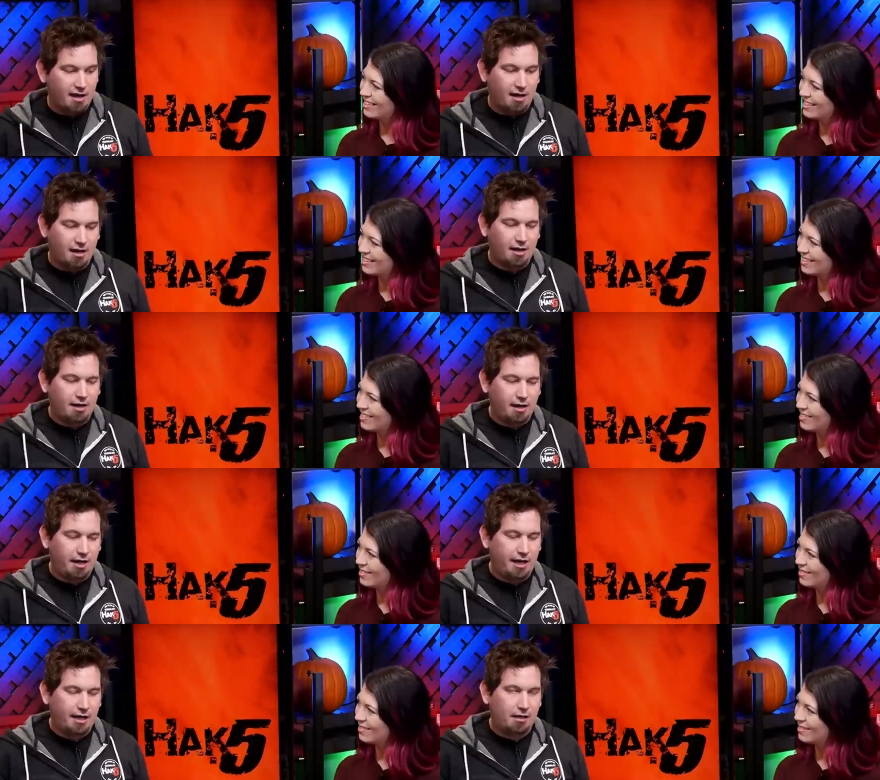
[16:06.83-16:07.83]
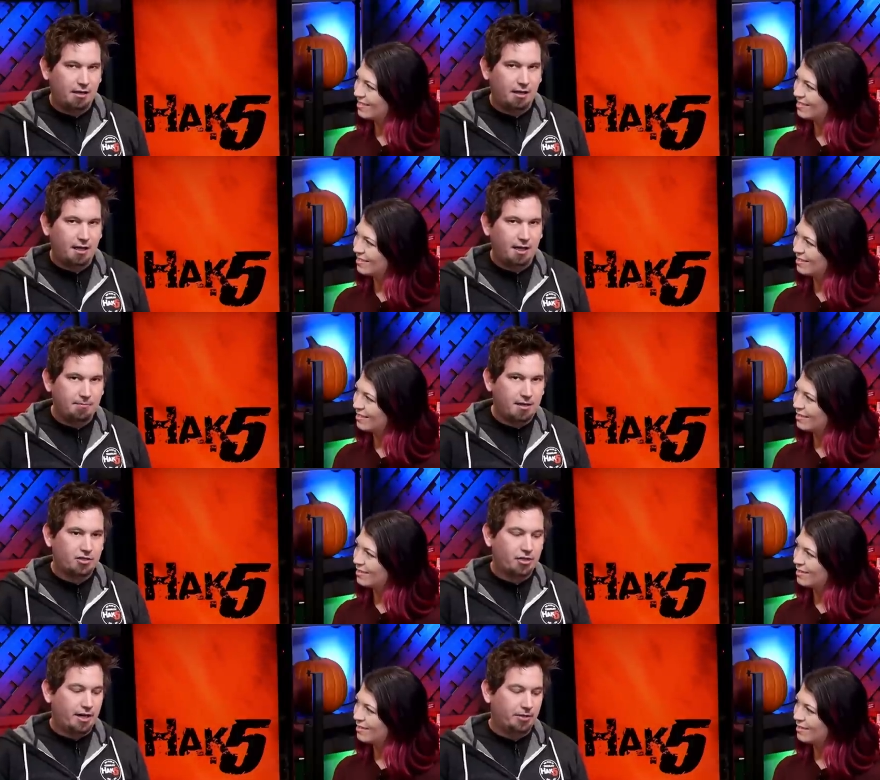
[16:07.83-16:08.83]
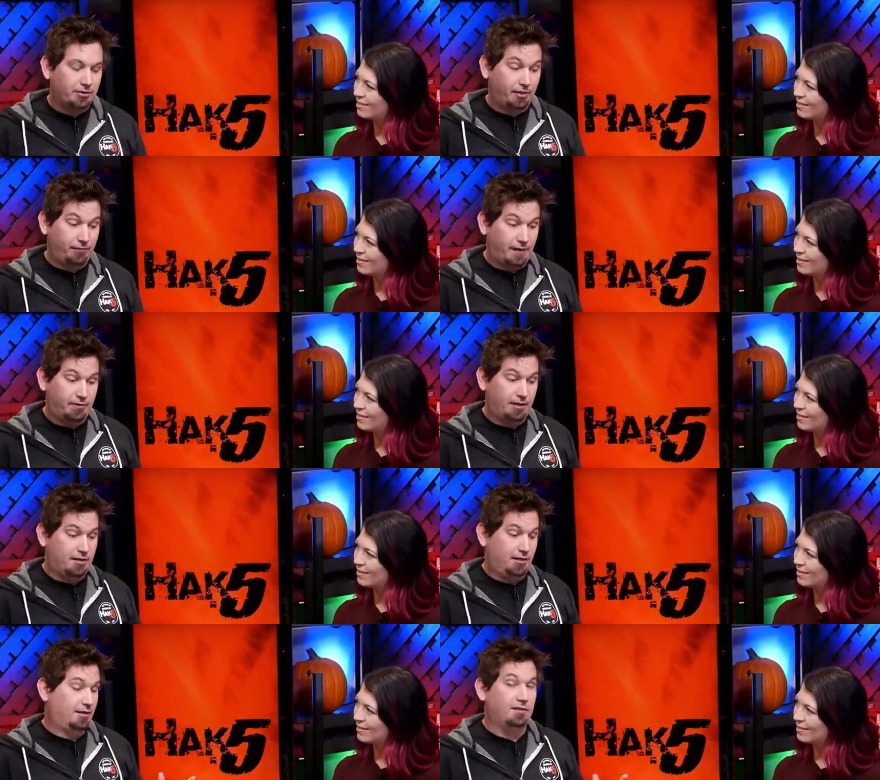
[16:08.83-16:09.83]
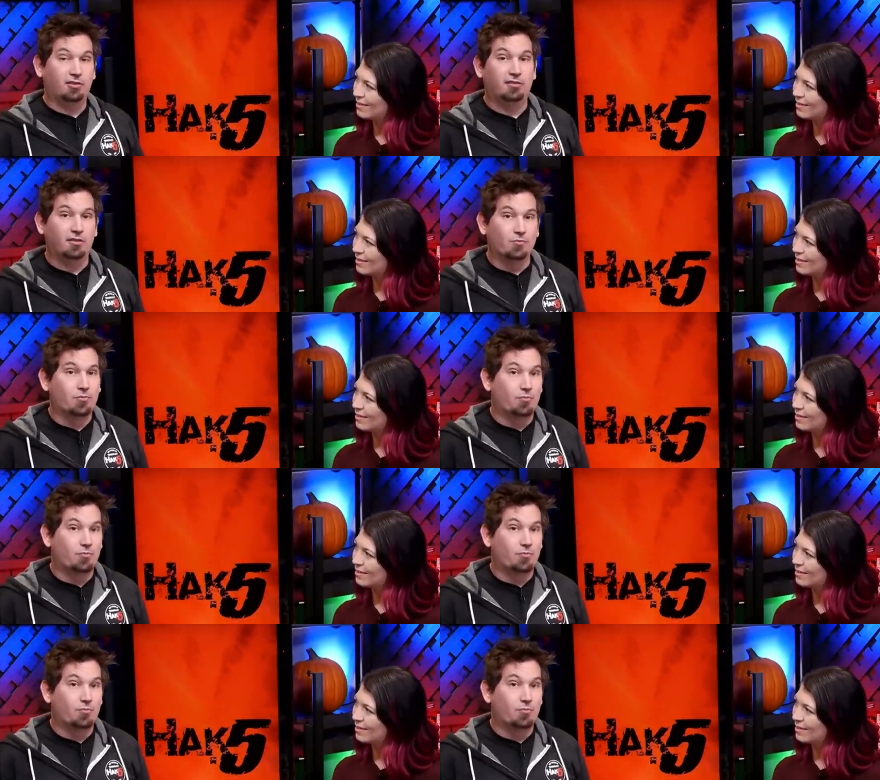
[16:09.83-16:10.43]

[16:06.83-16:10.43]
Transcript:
Speaker 1: Uh, and in my trials, I found that th this just didn't